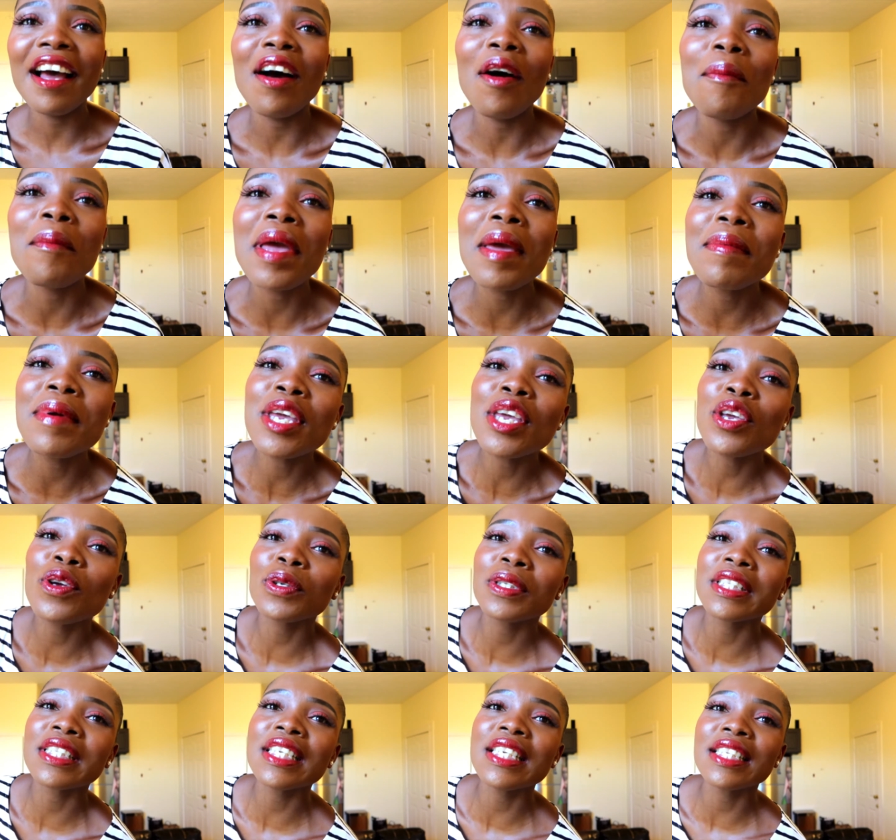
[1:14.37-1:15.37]
Maybe your
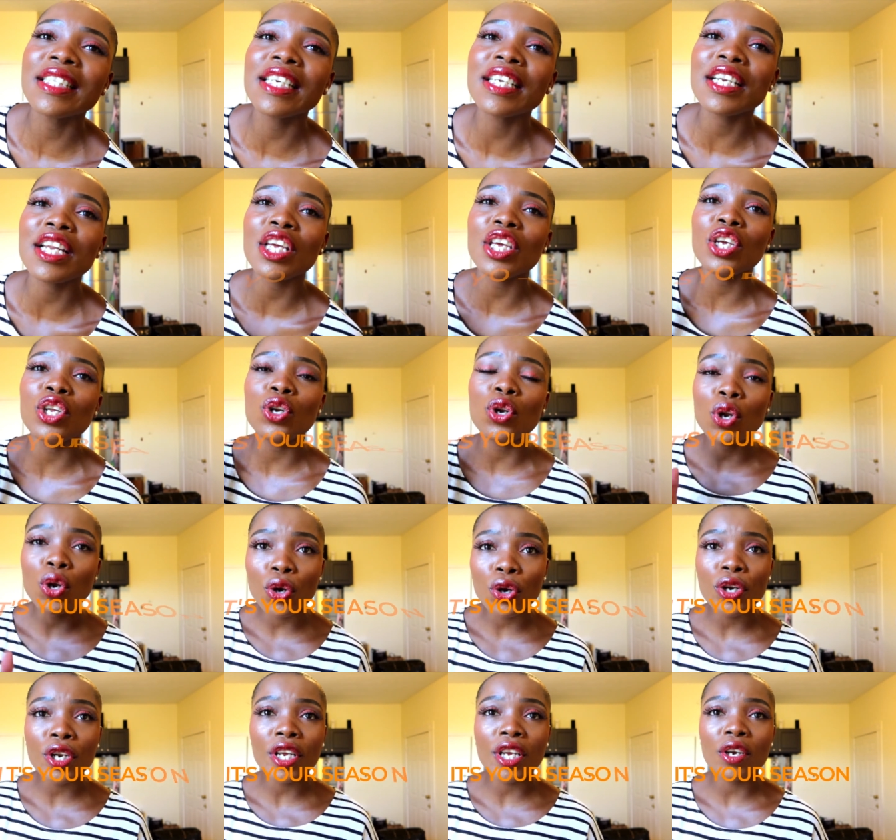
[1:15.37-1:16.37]
season in
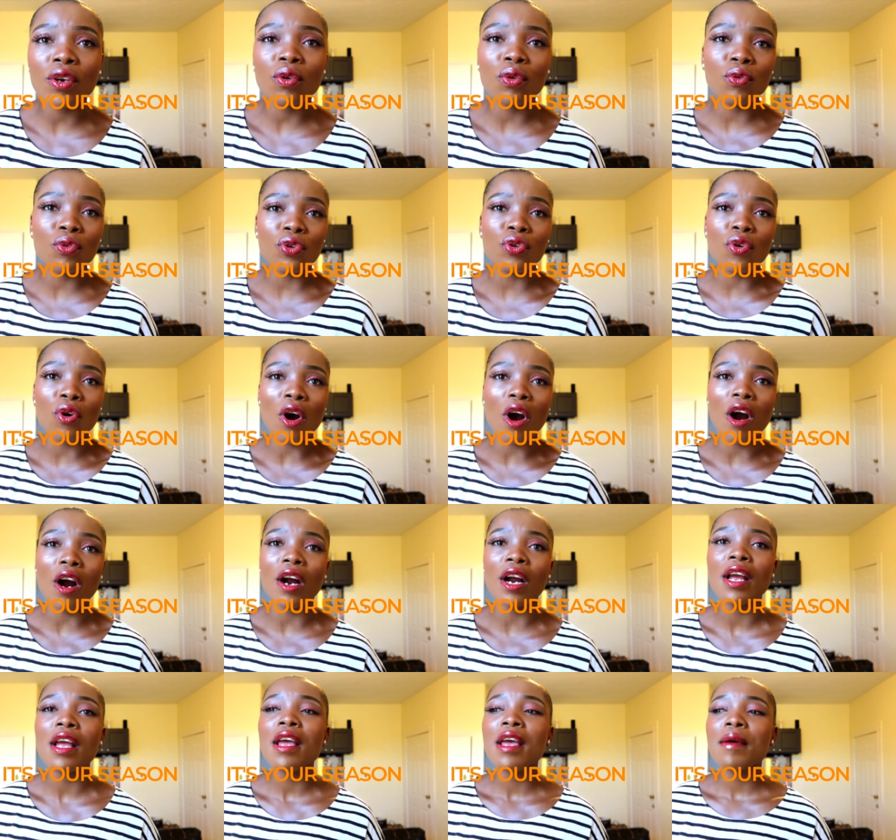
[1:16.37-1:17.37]
learning who you are.